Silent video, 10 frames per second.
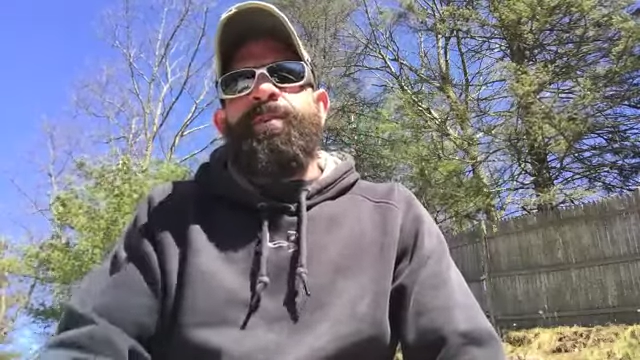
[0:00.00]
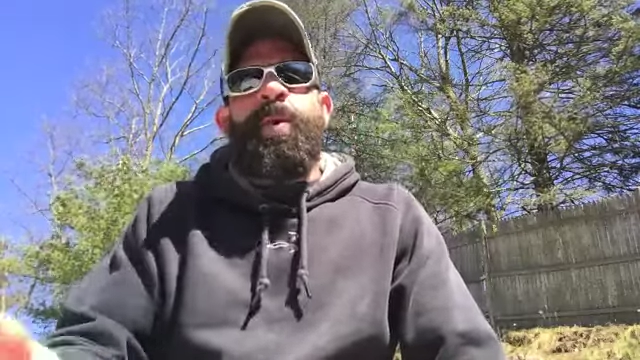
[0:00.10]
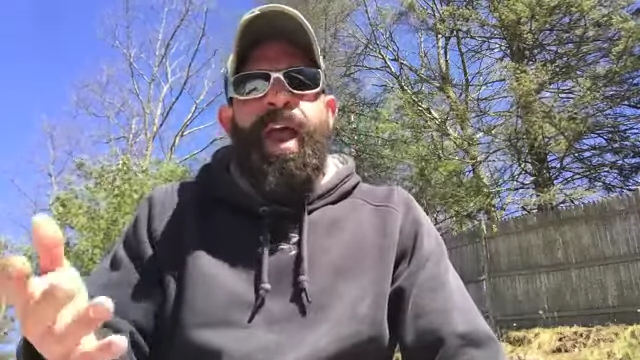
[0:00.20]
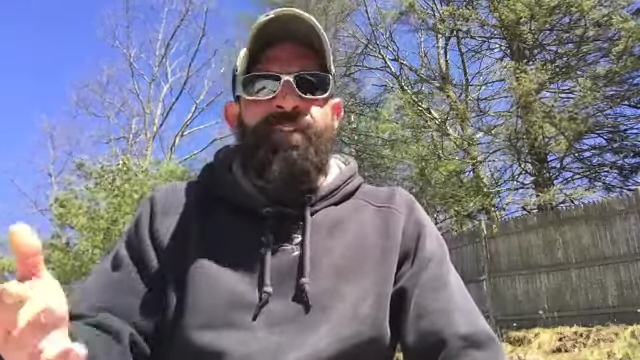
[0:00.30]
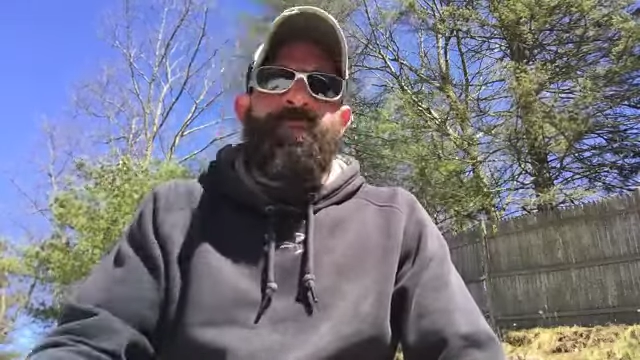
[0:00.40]
If
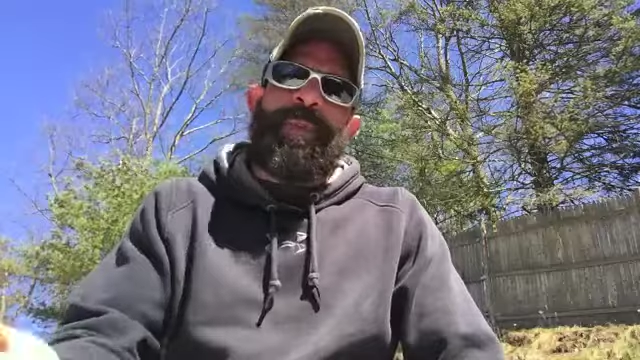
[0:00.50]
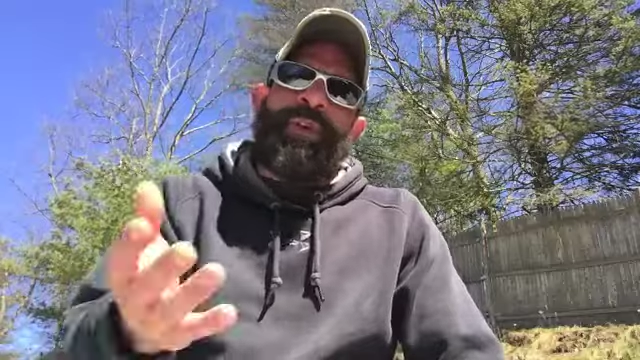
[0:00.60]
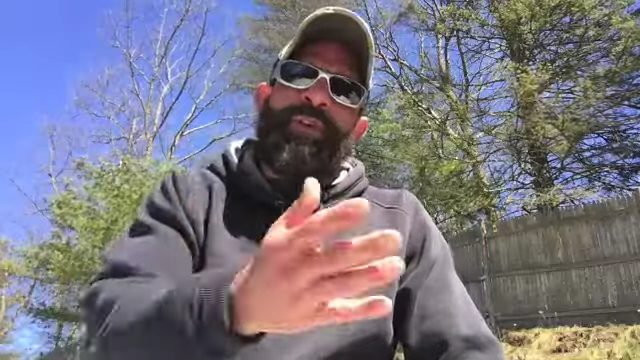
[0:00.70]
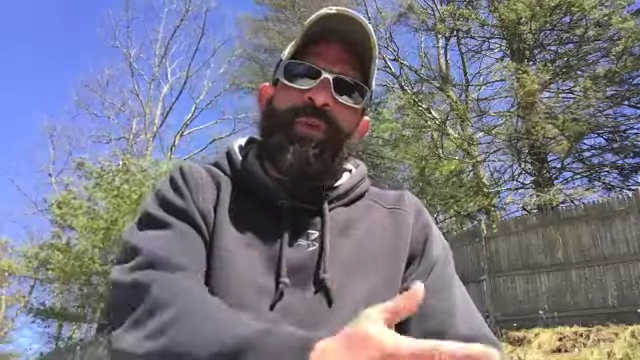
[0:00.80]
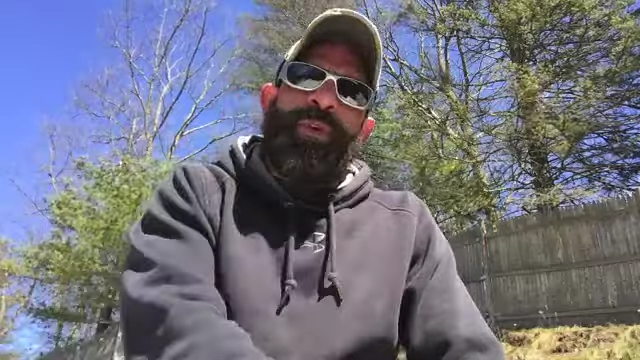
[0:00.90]
you haven't
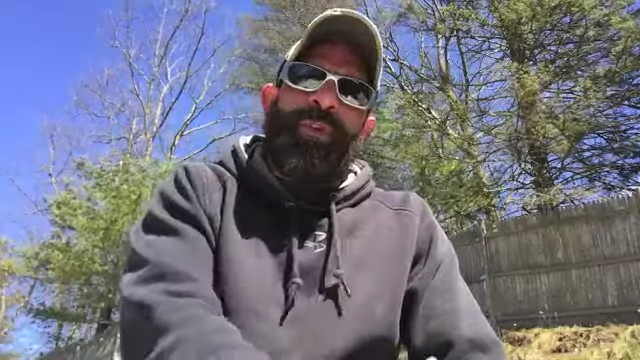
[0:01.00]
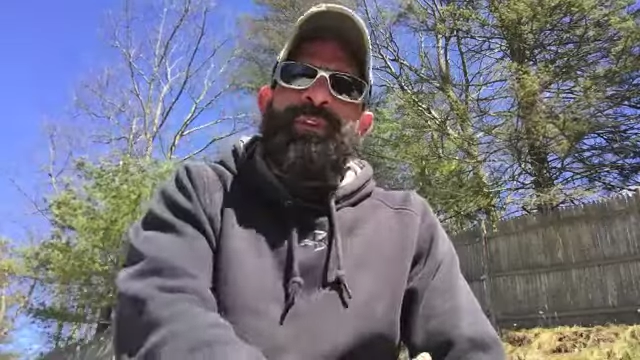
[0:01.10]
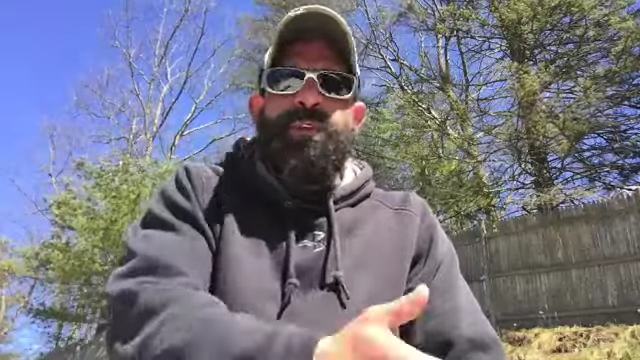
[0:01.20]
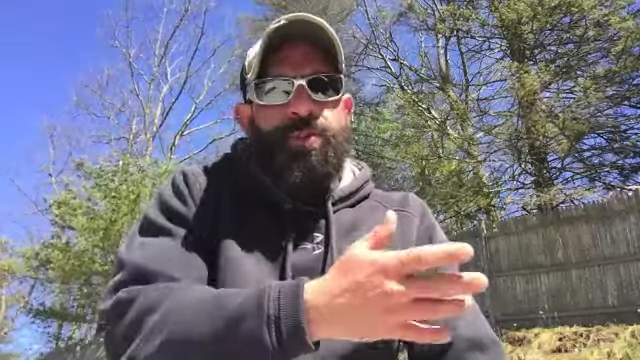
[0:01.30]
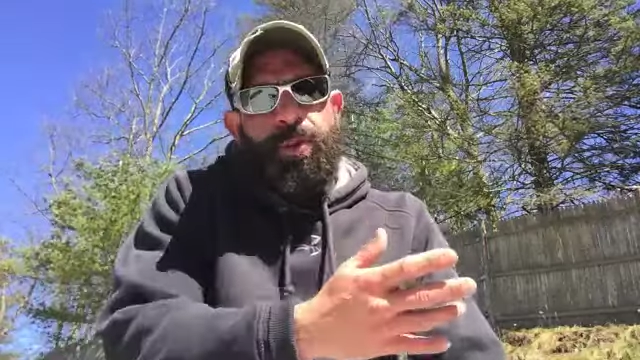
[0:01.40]
been doing
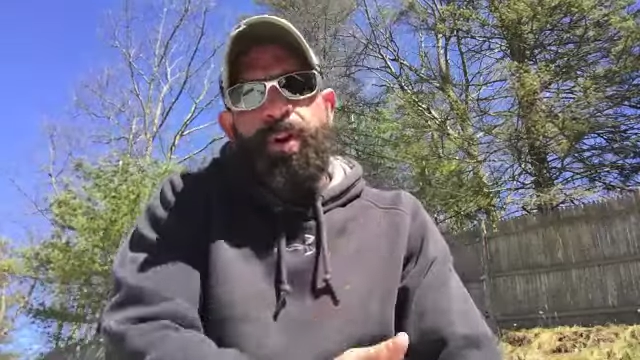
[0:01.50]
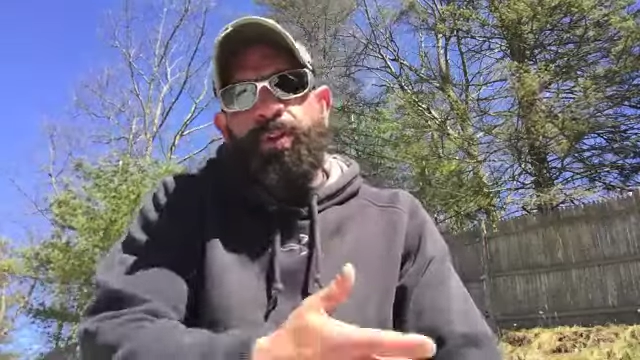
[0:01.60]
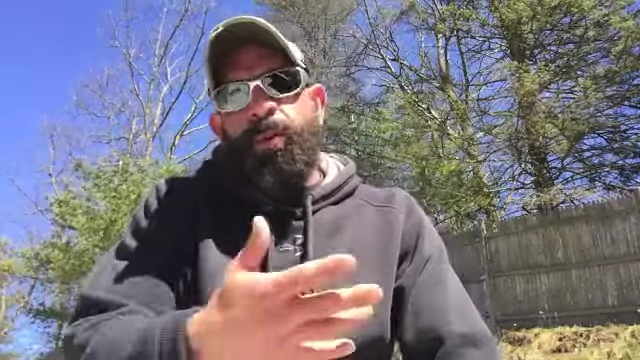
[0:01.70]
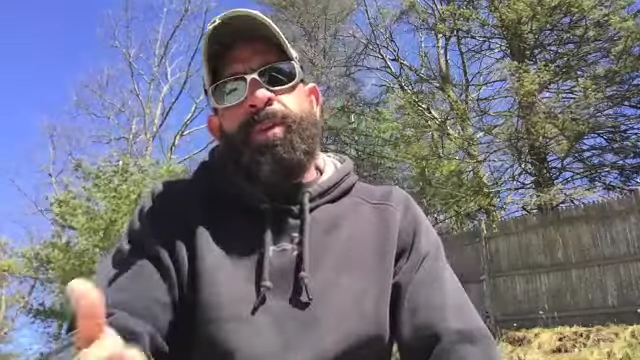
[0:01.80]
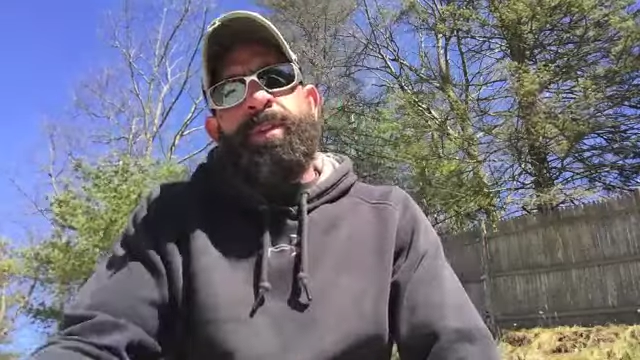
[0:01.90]
these and you start
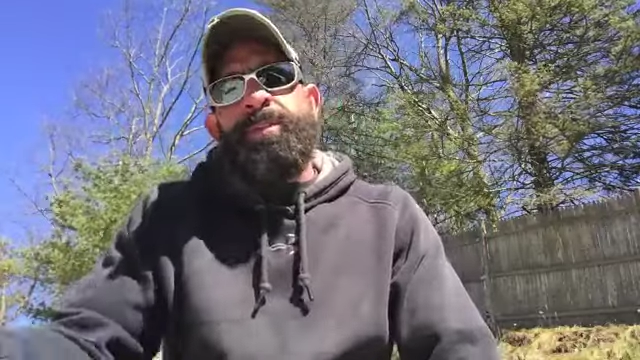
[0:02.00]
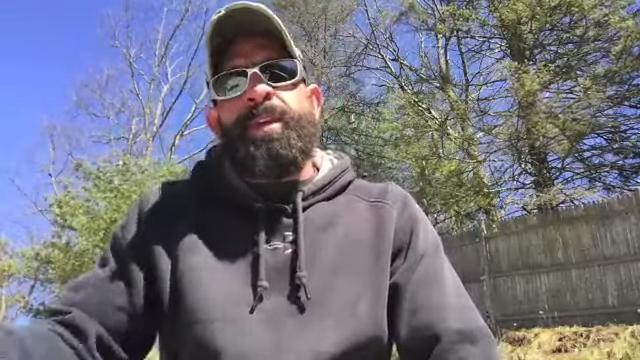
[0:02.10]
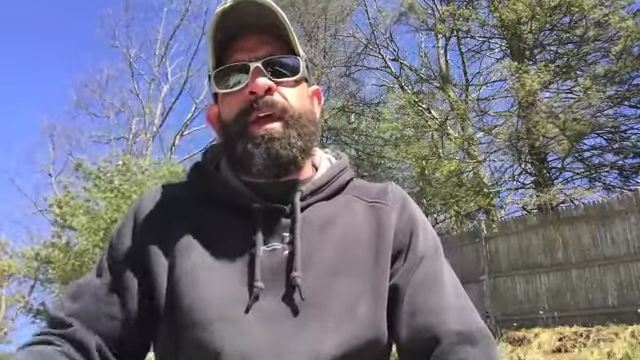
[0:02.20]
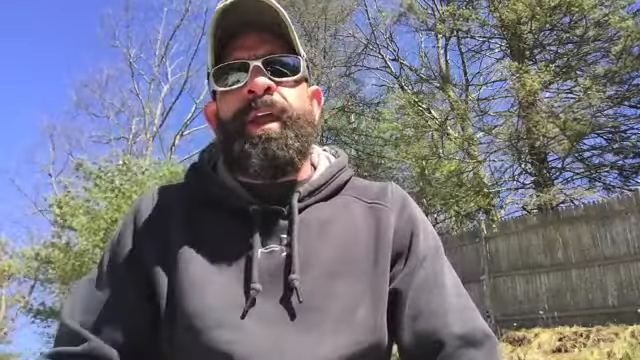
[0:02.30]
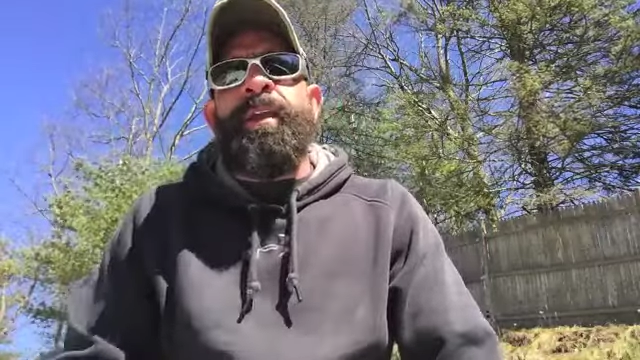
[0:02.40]
doing these
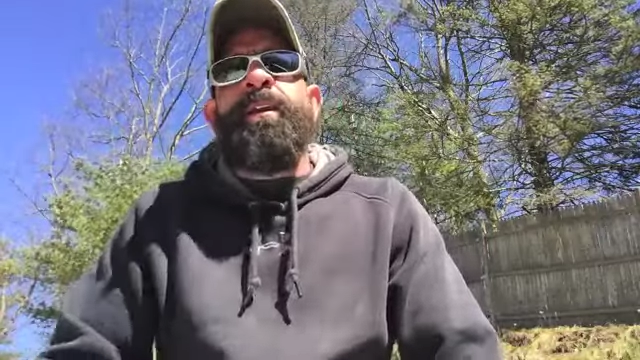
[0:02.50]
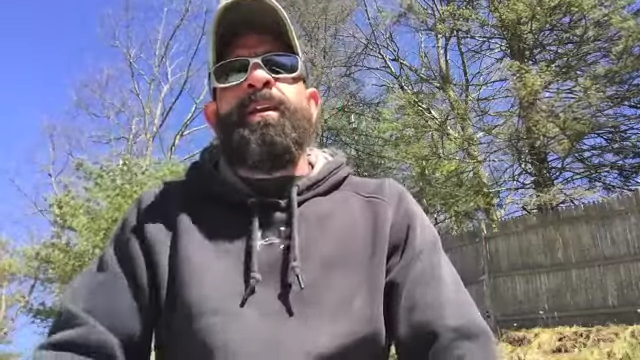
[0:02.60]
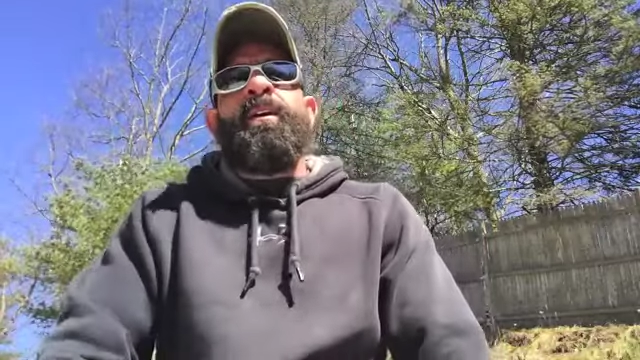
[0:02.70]
today,